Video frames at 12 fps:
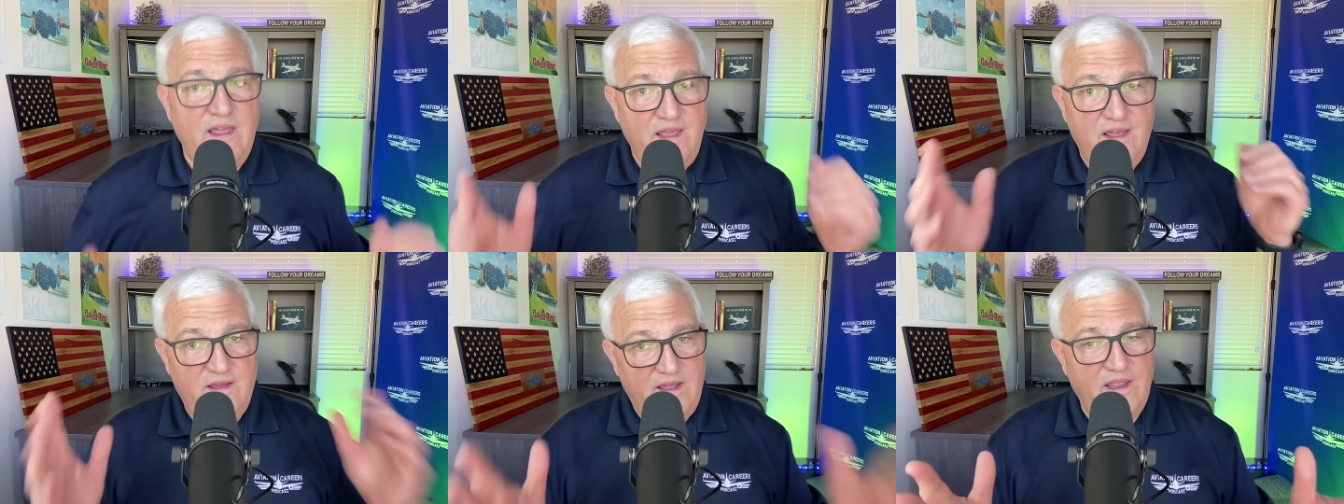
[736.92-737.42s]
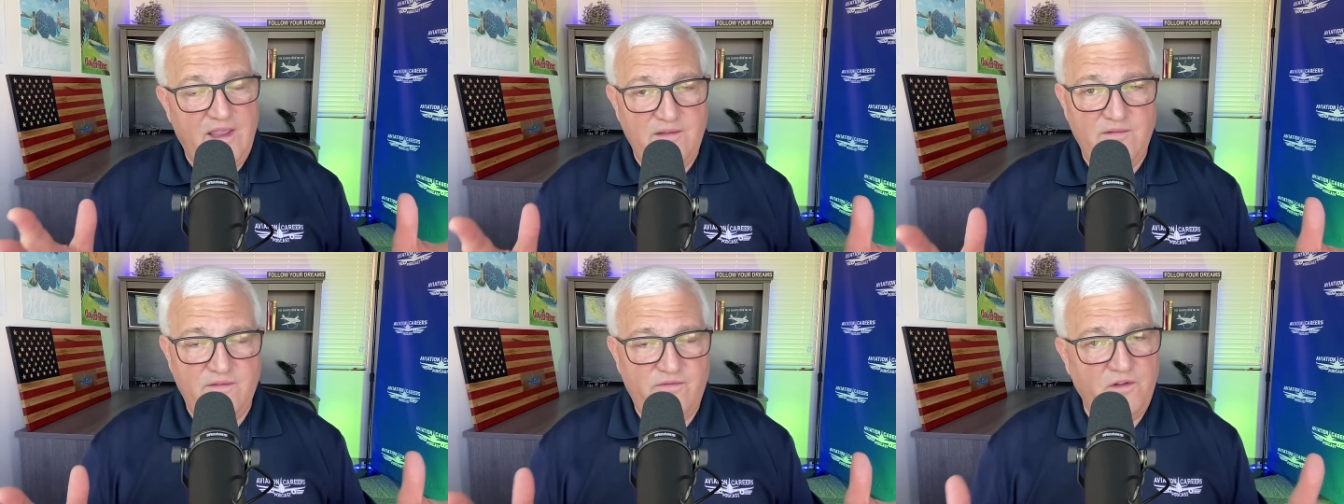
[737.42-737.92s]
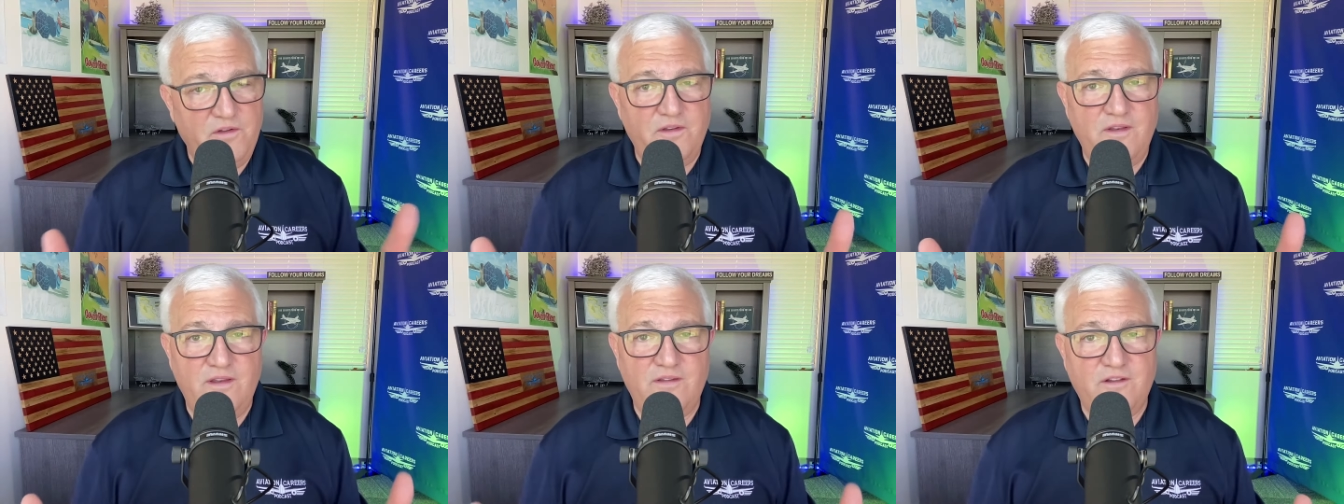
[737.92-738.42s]
And full
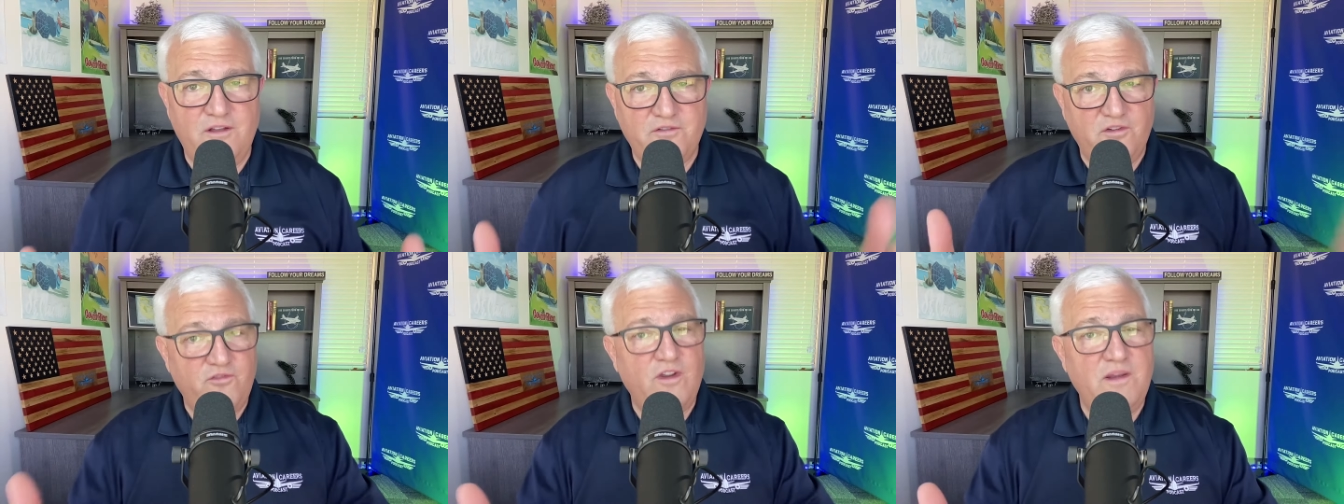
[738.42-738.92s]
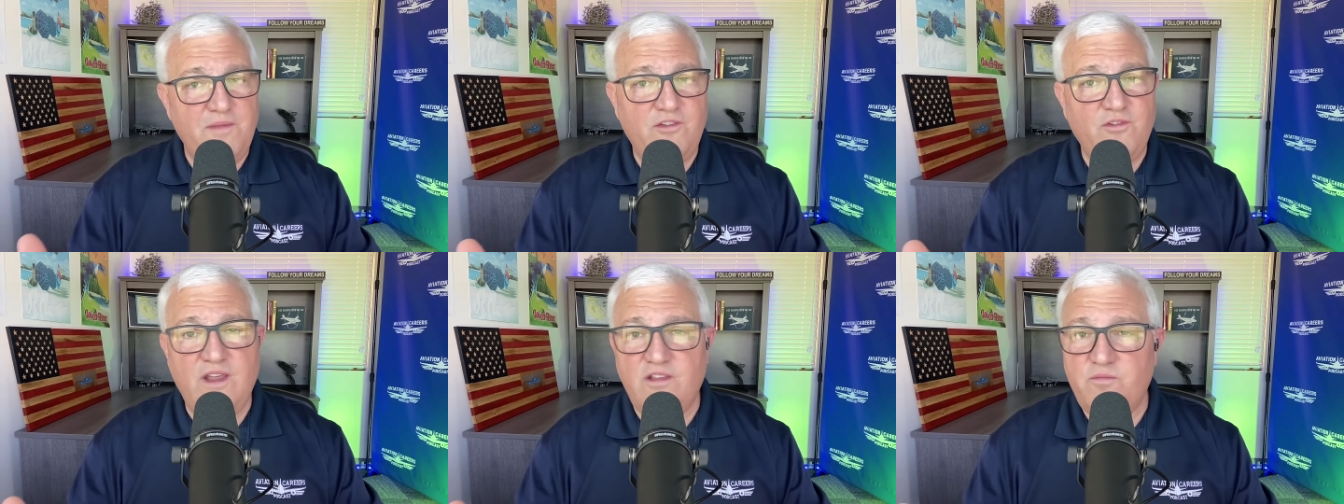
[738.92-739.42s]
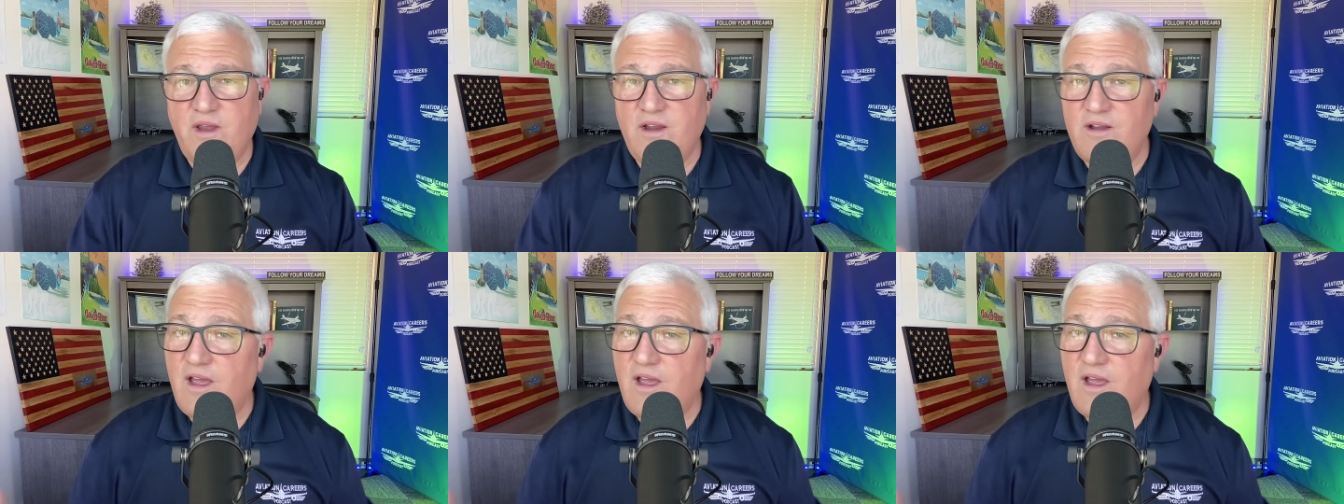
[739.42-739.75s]
disclosure, I'm trying to be transparent.